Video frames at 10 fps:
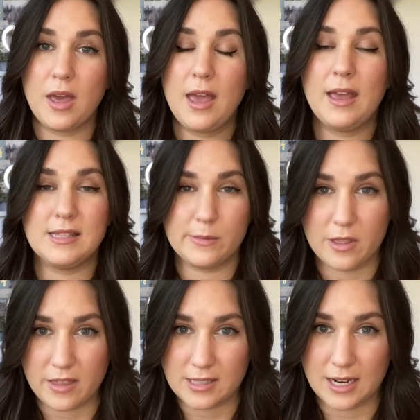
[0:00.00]
and some of the
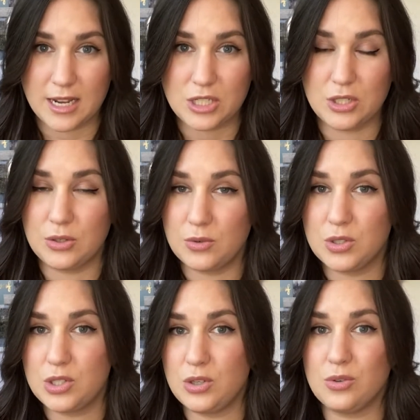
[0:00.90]
things that I do
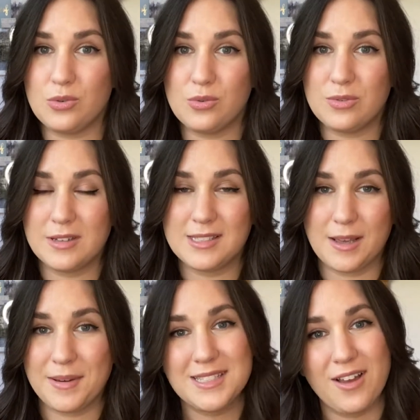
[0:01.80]
to set
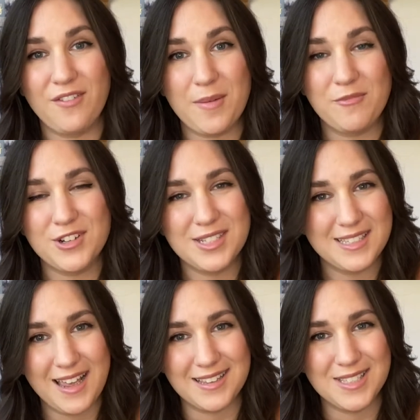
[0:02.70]
myself up for
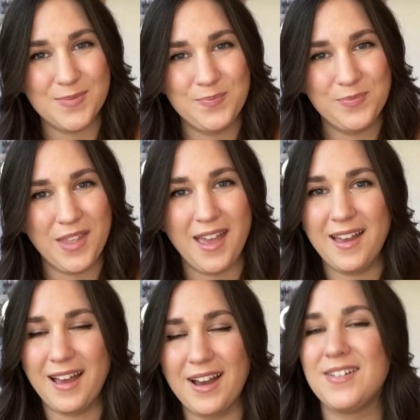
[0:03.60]
success.
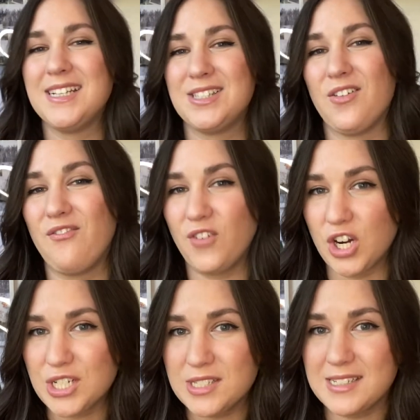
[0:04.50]
All right, so the
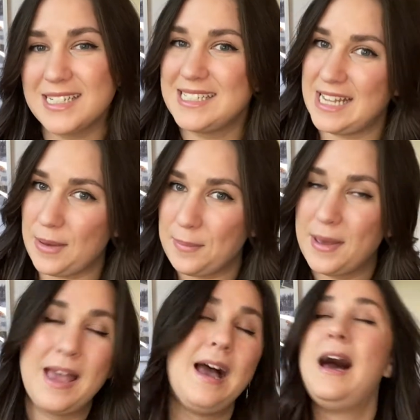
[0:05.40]
first tip
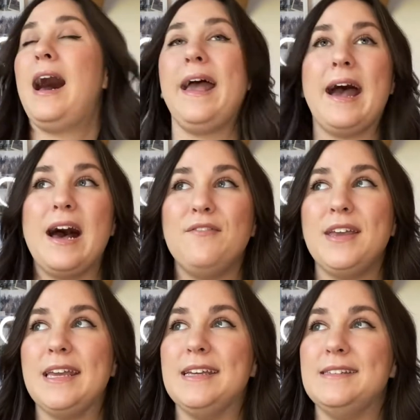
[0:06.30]
I have
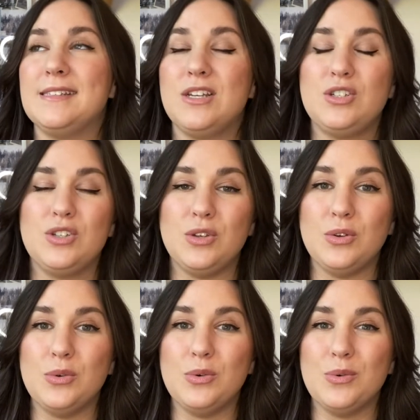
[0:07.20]
is
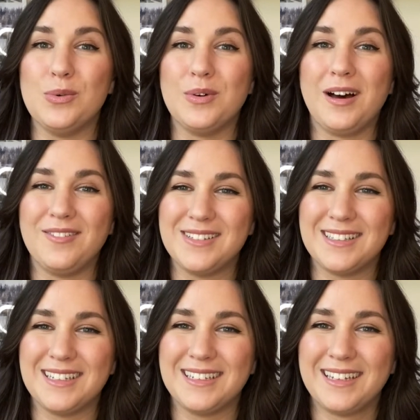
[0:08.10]
to
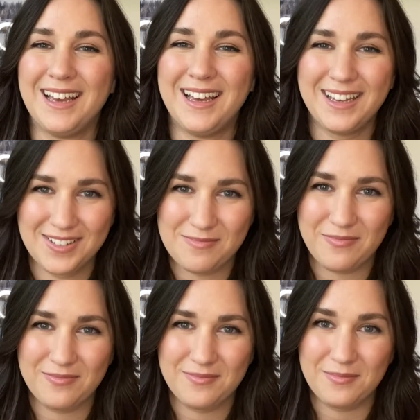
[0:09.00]
obviously
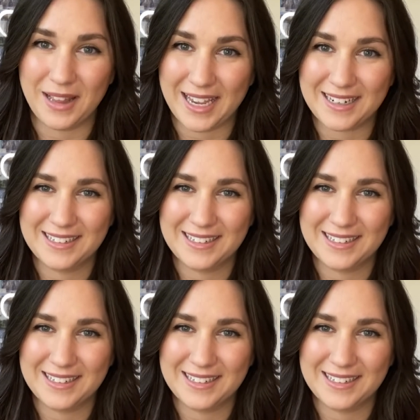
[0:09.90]
plan.